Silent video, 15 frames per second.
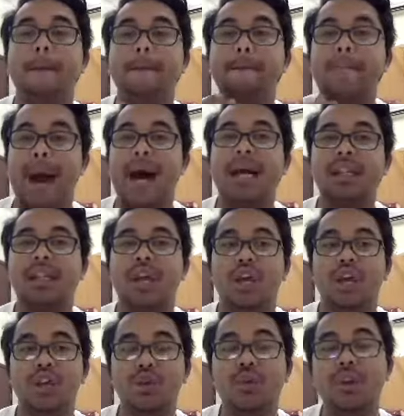but
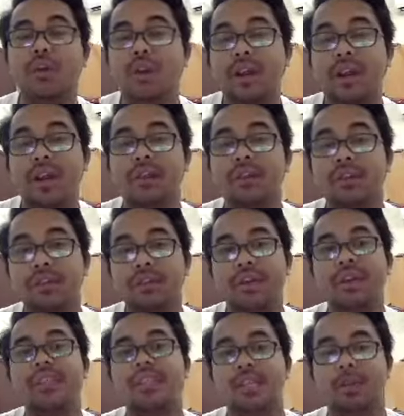you will regret on the
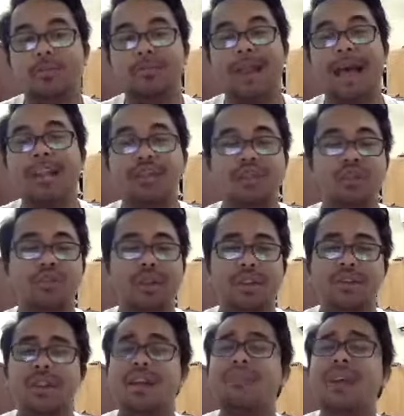things that you plan to do, but you
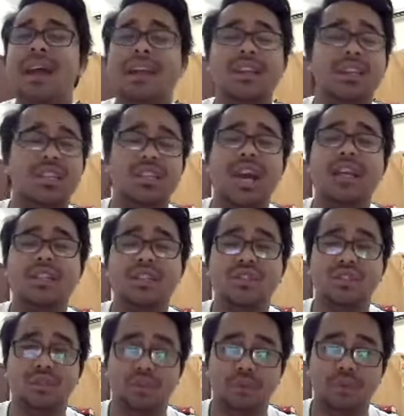never had the chance
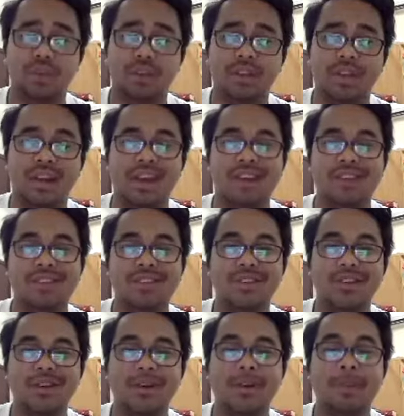to do it.
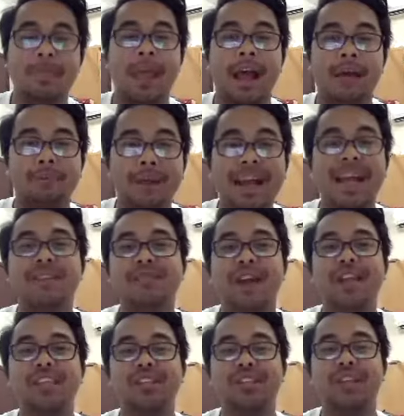So my
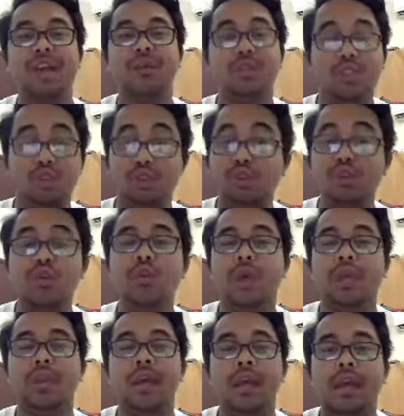advice to you now is to do
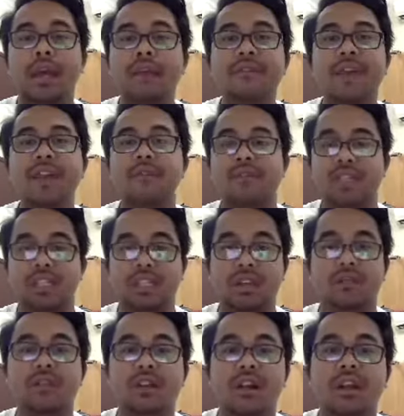it, even if it's
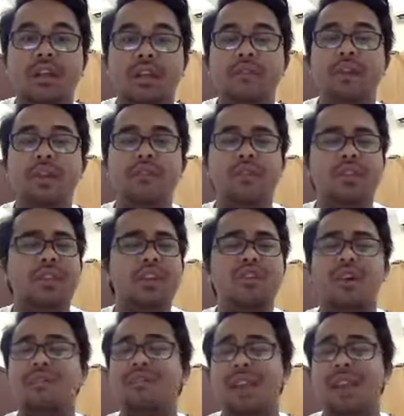difficult, even if you think you have